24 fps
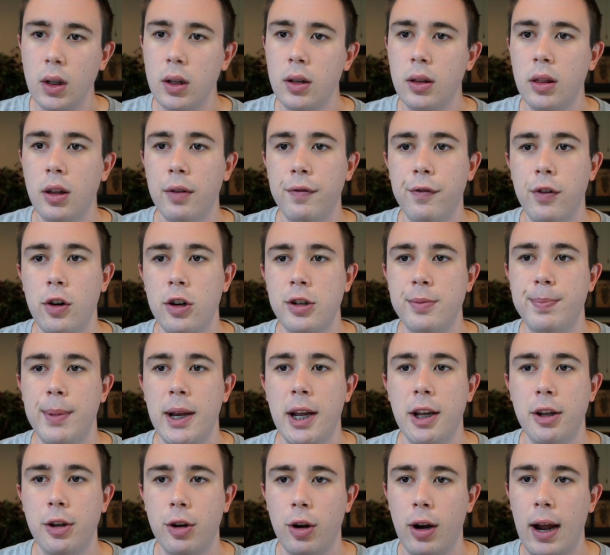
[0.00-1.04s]
The first
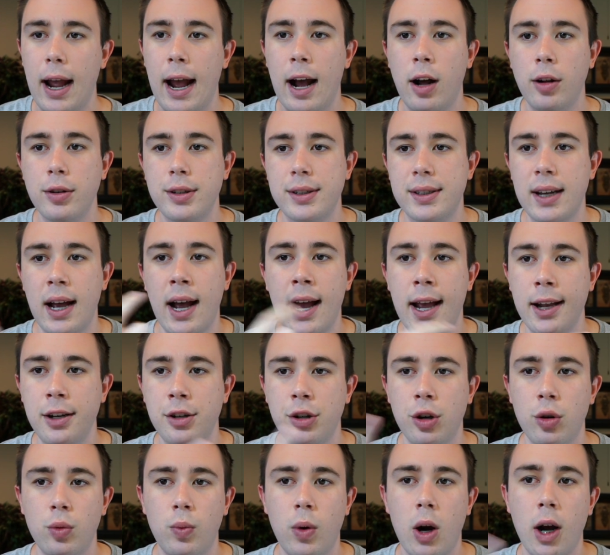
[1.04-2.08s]
being you're outside and
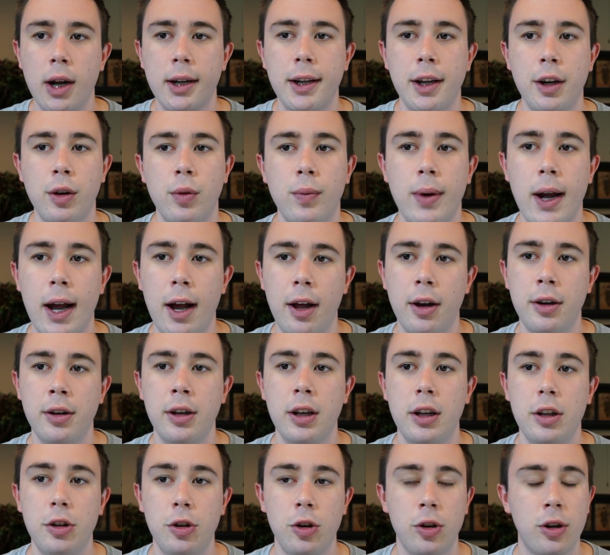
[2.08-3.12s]
you're walking around.
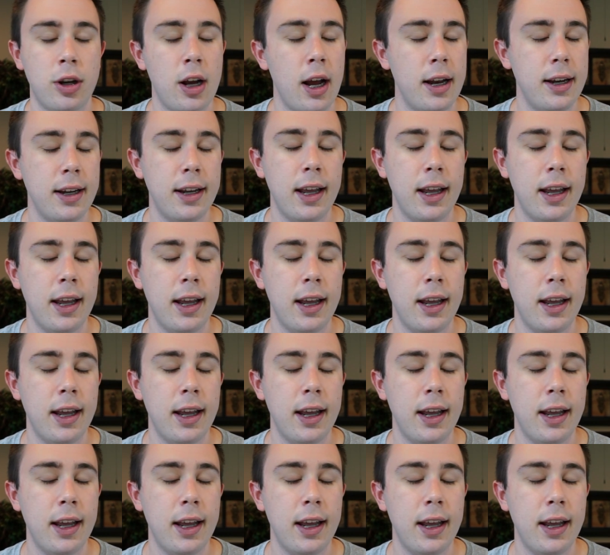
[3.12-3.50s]
You're kind of